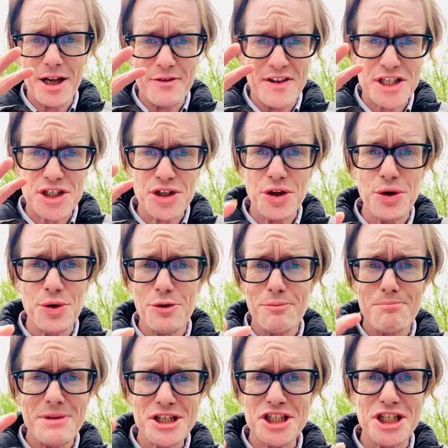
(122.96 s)
of this new
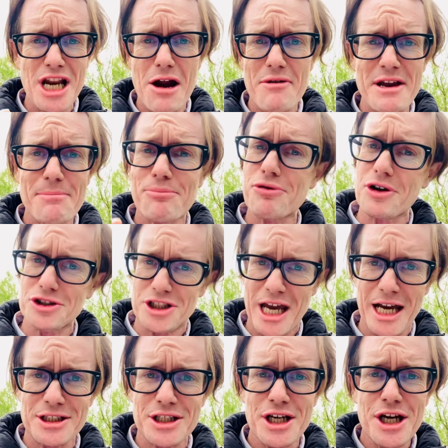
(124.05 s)
missionary
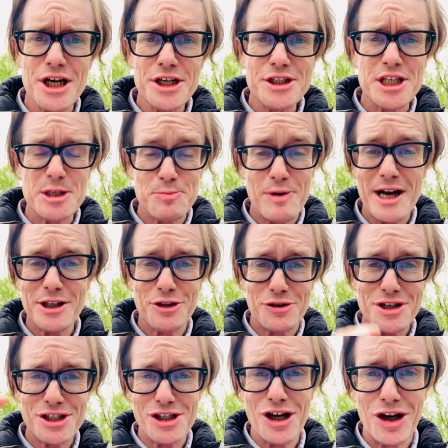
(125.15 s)
project to spread
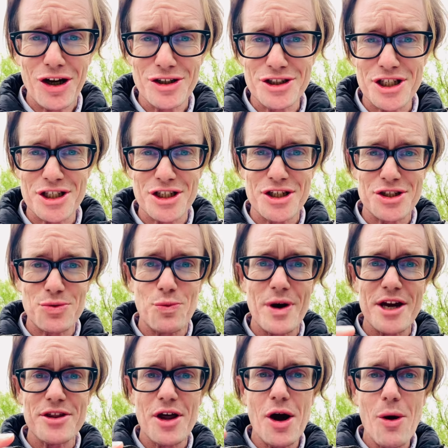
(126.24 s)
Krishna consciousness
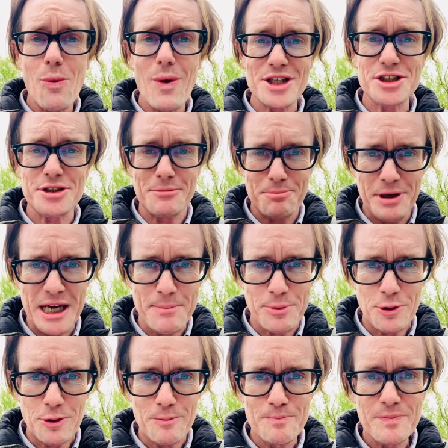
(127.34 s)
with Western
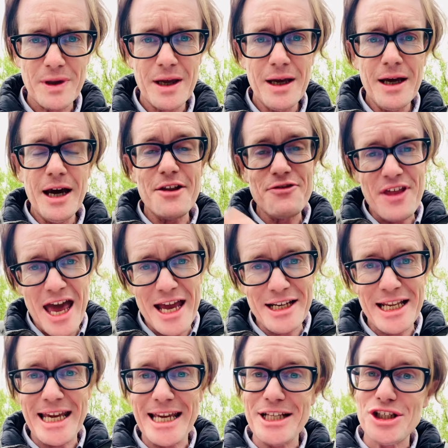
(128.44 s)
people. And
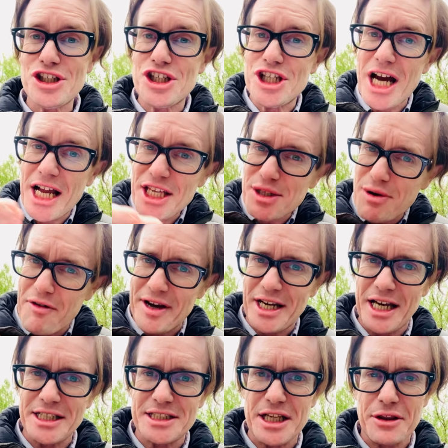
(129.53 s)
then in January
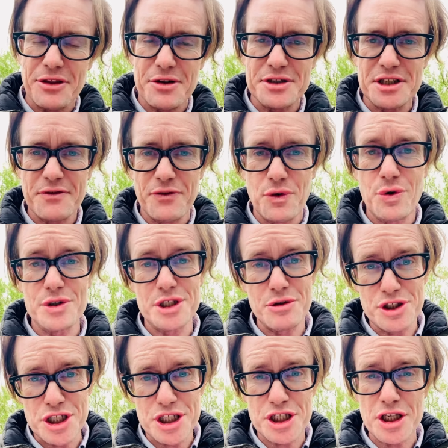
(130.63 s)
1934, so
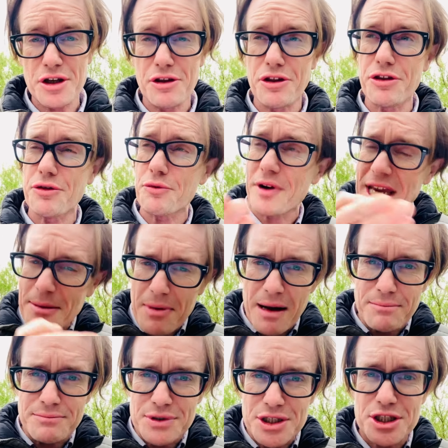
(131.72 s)
just 3
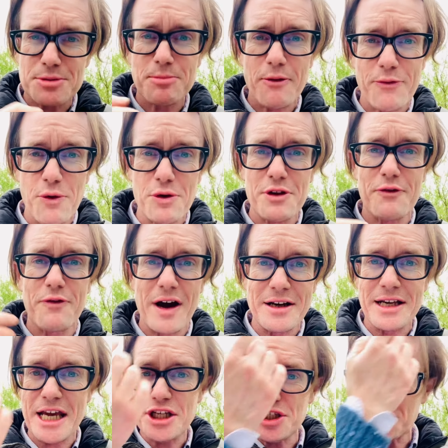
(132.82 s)
months before the
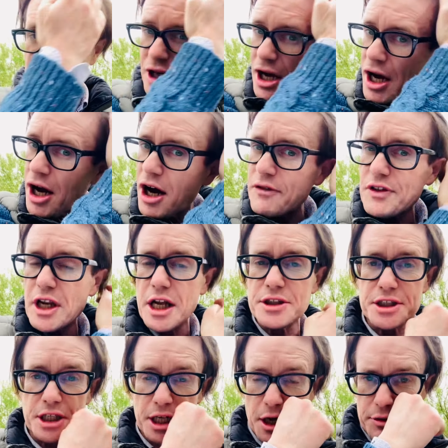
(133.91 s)
foundation of the
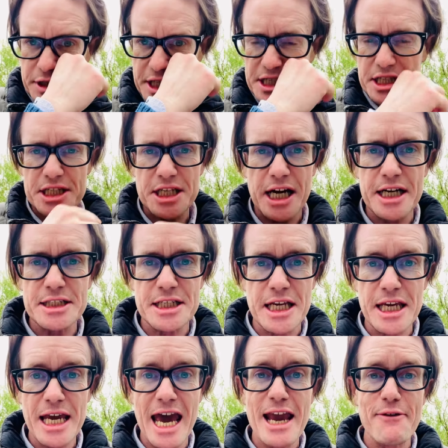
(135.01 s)
London Gaudiya
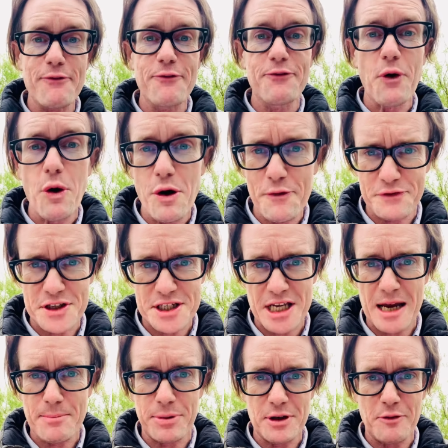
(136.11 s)
Society, a fourth
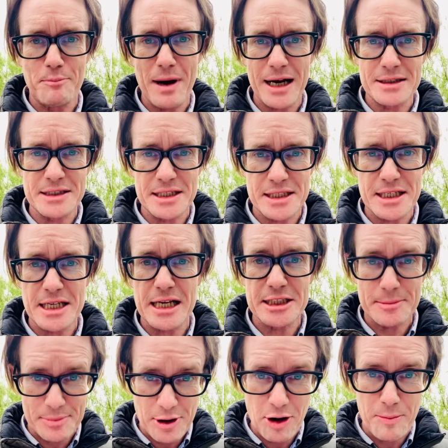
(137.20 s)
disciple of
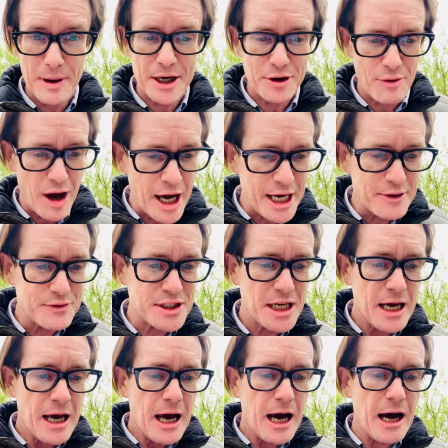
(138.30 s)
Bhaktisiddhanta Prabhupada arrived,
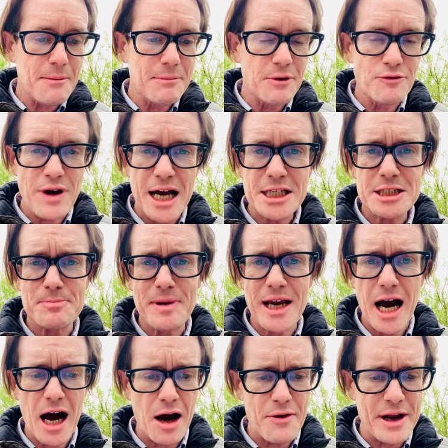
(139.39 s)

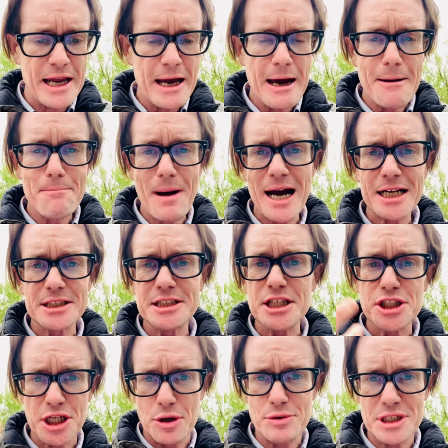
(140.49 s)
Rasbihari Bhakti
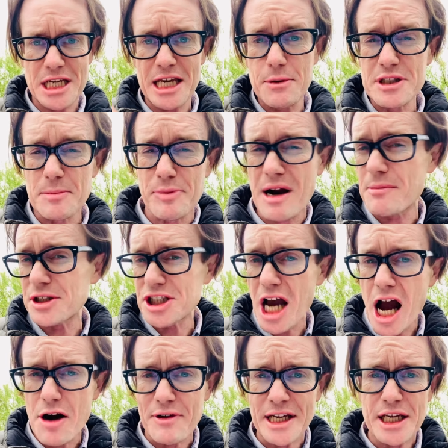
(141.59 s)
Jyoti. He was a
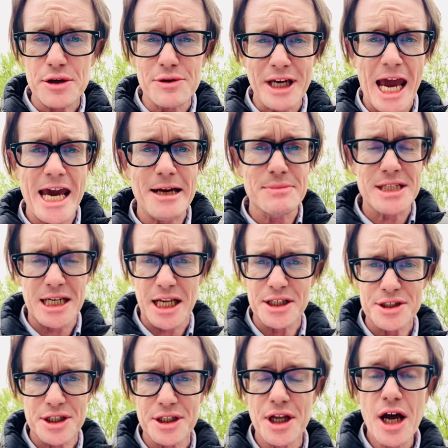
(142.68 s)
brahmachari who came to
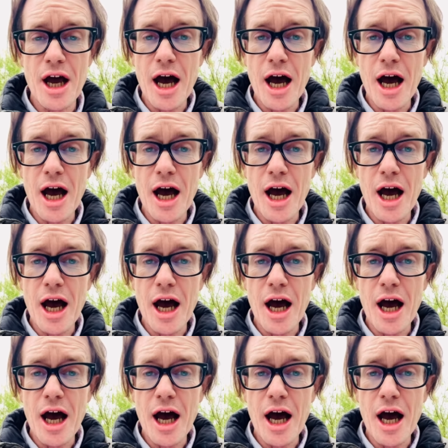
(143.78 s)
London